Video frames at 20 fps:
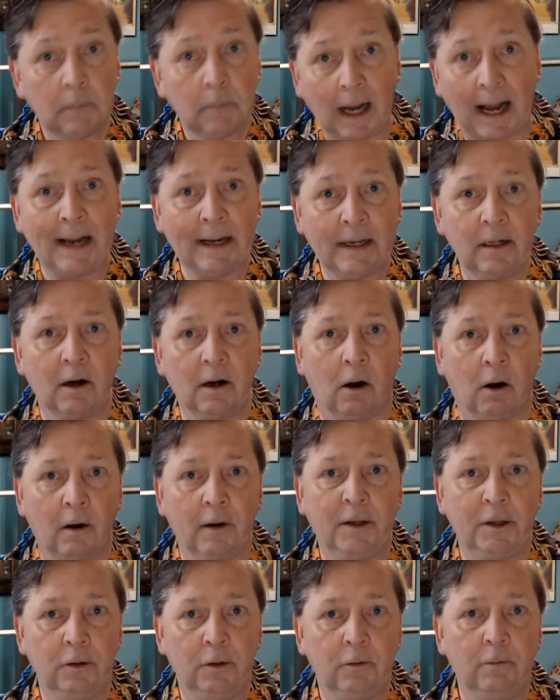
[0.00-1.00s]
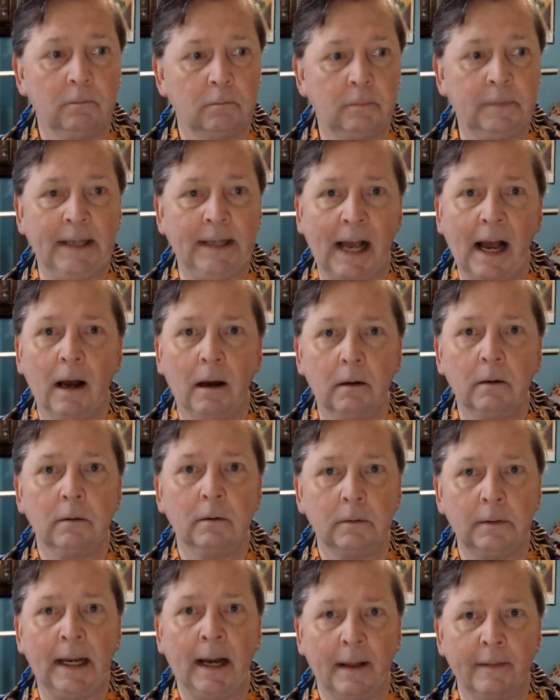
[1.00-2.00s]
I could argue, yeah,
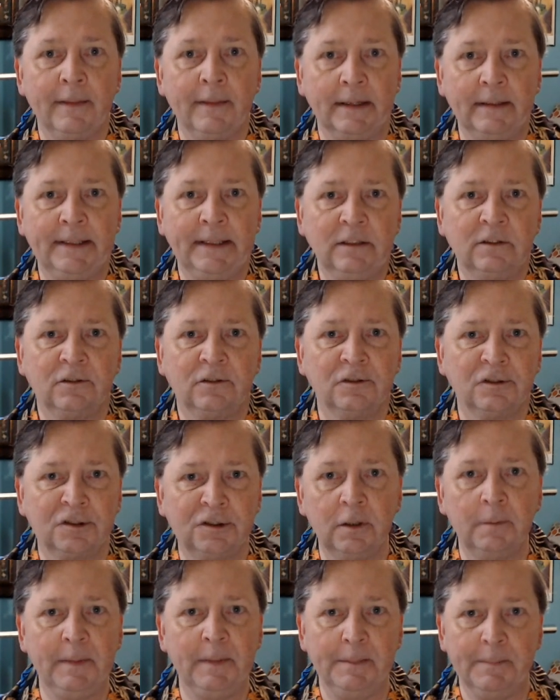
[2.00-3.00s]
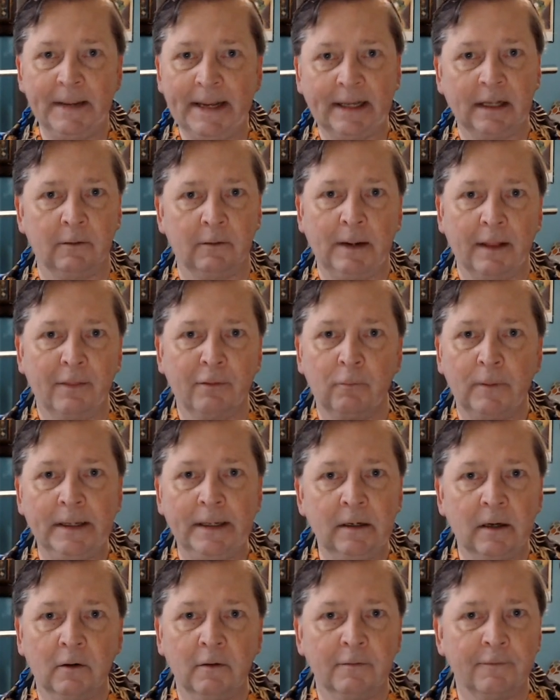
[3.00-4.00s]
I think teachers should be making around
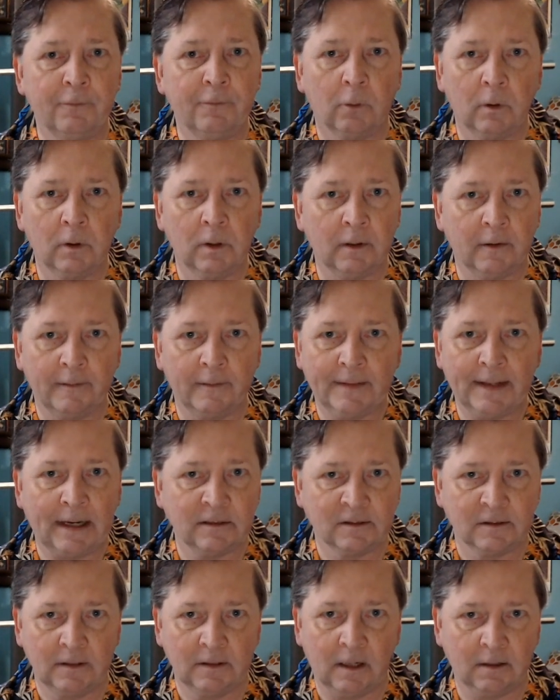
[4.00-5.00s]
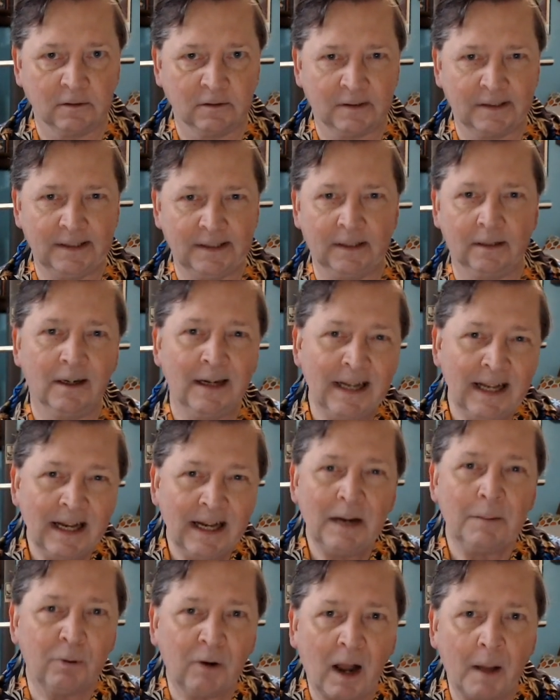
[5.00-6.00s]
$300,000, $400,000 a year.
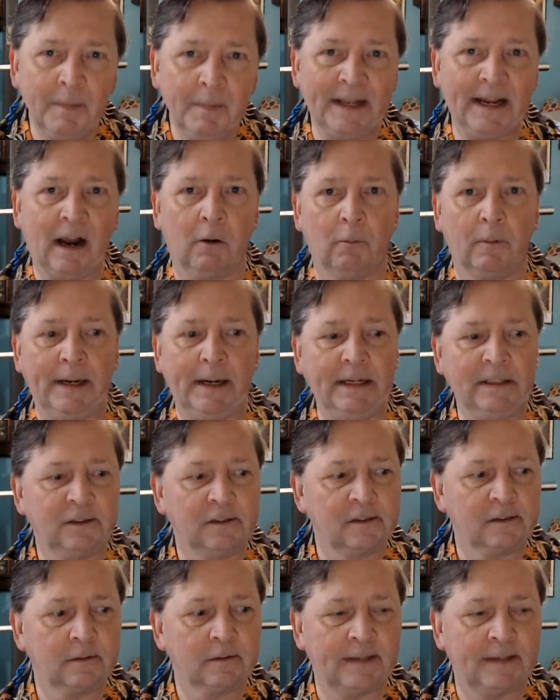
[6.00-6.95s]
Probably outrageous.